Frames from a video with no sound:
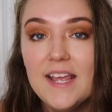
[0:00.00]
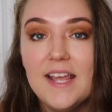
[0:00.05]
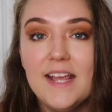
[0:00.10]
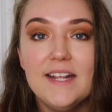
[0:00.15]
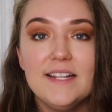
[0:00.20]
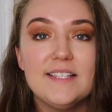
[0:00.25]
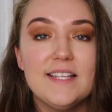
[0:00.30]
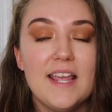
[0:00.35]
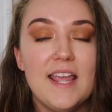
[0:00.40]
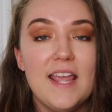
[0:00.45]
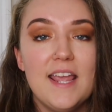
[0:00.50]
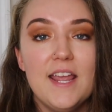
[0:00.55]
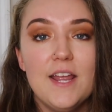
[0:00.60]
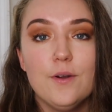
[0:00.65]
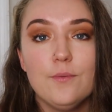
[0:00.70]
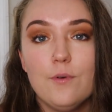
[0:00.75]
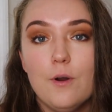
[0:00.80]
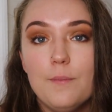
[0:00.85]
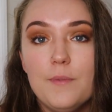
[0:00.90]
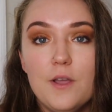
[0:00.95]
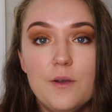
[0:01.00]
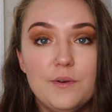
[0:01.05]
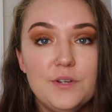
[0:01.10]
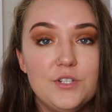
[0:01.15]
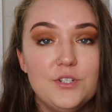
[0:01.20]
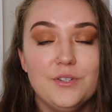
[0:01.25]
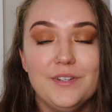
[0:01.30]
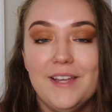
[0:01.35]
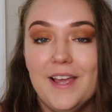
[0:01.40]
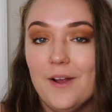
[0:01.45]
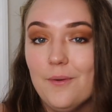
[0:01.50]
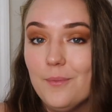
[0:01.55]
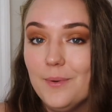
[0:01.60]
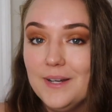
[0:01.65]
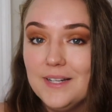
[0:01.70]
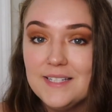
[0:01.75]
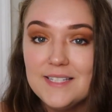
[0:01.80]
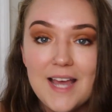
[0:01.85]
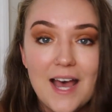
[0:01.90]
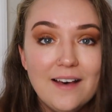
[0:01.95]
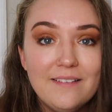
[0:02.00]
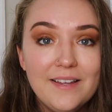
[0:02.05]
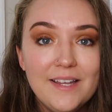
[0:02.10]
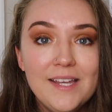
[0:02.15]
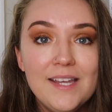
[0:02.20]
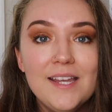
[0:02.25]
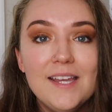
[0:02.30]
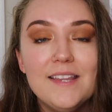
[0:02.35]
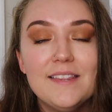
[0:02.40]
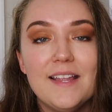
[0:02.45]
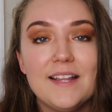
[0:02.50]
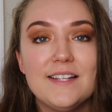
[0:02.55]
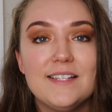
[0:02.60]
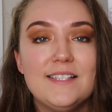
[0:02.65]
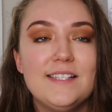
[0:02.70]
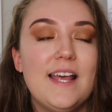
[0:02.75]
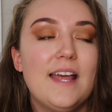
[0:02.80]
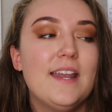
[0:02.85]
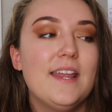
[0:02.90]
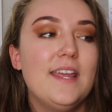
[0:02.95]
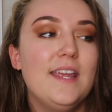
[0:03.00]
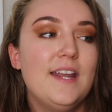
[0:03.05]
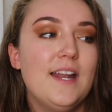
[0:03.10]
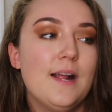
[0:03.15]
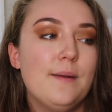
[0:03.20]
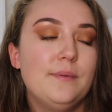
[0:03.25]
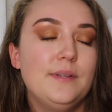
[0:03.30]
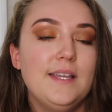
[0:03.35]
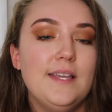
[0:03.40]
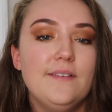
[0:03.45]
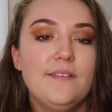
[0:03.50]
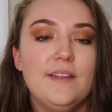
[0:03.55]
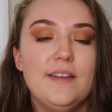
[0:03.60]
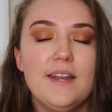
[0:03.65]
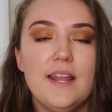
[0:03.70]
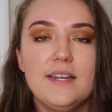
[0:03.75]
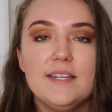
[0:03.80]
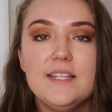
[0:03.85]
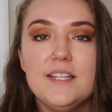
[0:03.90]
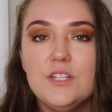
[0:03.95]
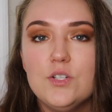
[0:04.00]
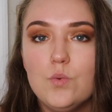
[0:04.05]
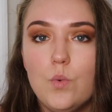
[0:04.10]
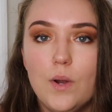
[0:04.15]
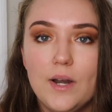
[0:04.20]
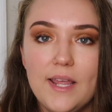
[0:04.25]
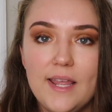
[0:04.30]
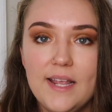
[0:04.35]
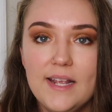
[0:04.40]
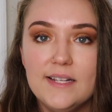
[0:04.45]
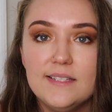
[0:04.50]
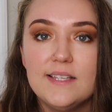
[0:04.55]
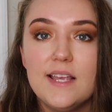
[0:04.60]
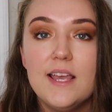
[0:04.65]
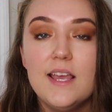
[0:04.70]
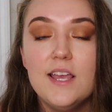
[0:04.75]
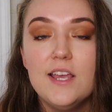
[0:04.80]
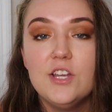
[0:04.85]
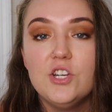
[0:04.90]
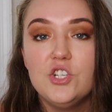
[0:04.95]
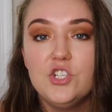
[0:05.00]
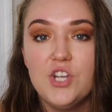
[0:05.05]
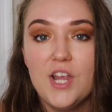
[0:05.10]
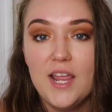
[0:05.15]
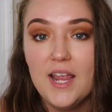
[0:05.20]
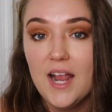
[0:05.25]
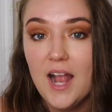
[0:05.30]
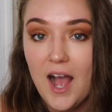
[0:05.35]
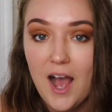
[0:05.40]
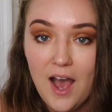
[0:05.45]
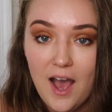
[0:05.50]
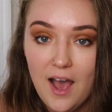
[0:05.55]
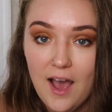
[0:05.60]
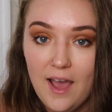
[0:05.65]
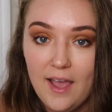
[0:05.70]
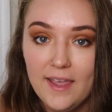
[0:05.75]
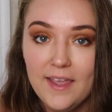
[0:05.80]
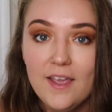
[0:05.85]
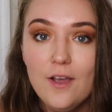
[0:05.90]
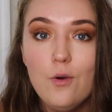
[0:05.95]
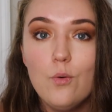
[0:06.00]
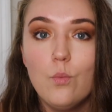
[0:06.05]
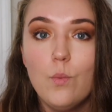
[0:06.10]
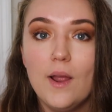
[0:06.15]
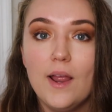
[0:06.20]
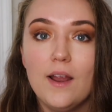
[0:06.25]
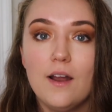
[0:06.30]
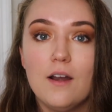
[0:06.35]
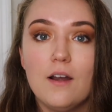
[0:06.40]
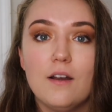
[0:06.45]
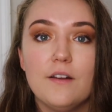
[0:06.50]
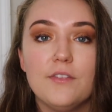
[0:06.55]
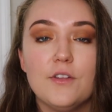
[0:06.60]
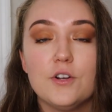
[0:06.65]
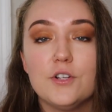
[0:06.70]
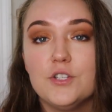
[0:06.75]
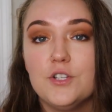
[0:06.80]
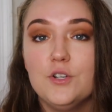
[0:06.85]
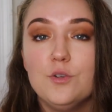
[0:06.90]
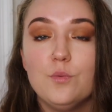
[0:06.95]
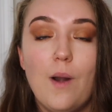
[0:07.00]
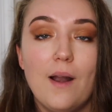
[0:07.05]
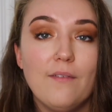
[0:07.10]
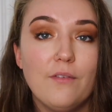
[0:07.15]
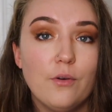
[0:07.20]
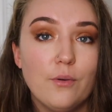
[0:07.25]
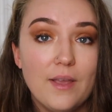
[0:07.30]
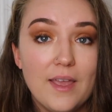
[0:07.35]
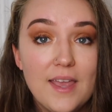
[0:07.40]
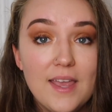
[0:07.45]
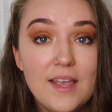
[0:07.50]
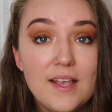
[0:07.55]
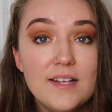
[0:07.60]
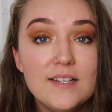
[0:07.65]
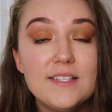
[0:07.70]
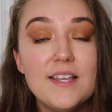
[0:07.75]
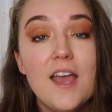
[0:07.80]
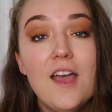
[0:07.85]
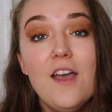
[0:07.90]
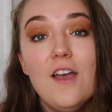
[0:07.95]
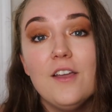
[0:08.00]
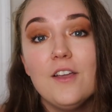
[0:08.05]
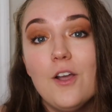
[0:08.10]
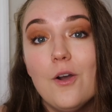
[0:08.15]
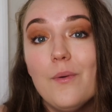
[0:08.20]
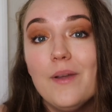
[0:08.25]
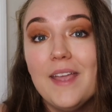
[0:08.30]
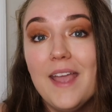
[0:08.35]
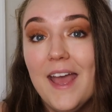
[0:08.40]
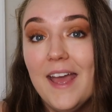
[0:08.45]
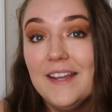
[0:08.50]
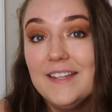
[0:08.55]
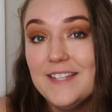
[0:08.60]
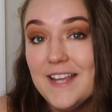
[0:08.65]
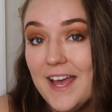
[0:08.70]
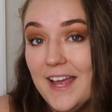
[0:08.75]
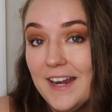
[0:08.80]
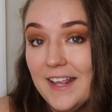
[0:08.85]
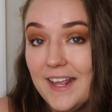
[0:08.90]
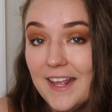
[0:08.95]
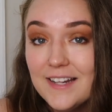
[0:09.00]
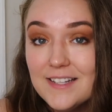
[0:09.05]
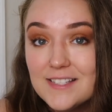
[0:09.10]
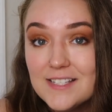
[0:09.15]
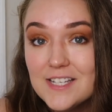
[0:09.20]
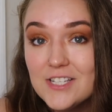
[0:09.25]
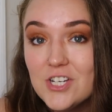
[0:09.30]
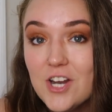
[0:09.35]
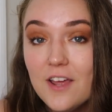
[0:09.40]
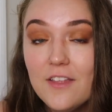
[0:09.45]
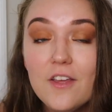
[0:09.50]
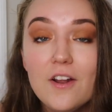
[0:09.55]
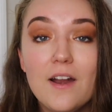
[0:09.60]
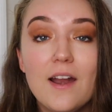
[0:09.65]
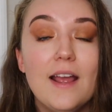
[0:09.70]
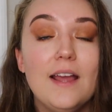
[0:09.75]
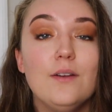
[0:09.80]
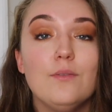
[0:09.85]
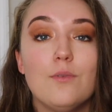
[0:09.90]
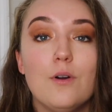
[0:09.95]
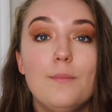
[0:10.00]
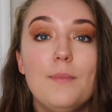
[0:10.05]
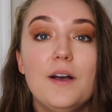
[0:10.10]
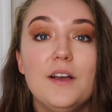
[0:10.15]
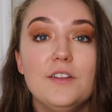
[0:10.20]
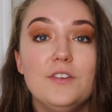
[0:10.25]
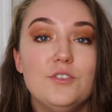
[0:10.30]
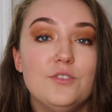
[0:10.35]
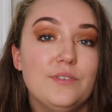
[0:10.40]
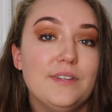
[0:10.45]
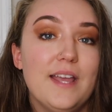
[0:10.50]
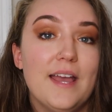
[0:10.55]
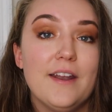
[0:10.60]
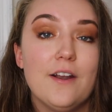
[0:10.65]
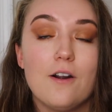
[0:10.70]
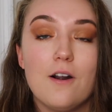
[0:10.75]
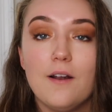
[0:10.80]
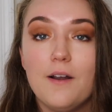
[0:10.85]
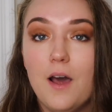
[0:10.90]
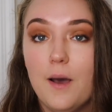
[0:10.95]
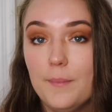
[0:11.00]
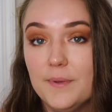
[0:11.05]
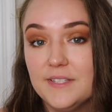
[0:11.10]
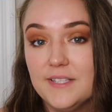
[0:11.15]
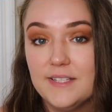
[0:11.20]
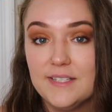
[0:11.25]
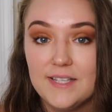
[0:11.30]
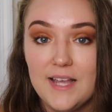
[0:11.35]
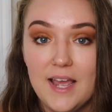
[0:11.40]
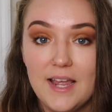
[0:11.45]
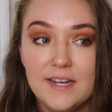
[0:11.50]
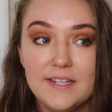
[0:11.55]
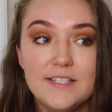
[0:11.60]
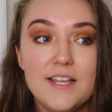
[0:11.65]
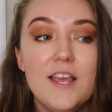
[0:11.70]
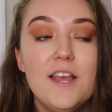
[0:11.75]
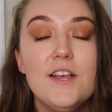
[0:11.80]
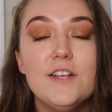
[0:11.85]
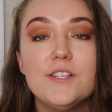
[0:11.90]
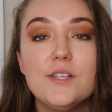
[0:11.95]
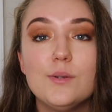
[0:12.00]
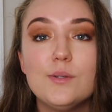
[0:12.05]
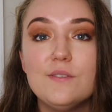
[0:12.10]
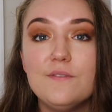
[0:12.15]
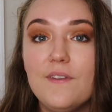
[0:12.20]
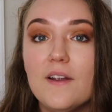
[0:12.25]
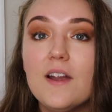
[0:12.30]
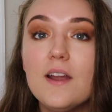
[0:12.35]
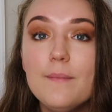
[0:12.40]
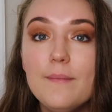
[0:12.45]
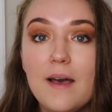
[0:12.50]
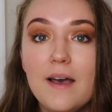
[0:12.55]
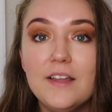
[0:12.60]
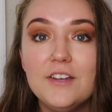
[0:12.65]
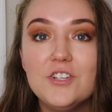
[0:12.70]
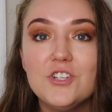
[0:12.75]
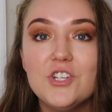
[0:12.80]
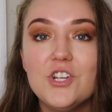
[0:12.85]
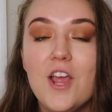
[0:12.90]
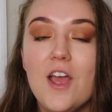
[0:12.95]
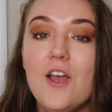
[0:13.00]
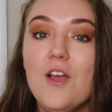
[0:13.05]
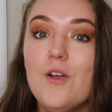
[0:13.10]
It's a Romeo and Juliet retelling that's set in, I believe, at 1920s Shanghai, where there's 2 rival gangs going head to head against each other, and Roma and Juliet are on opposite sides. So it's very much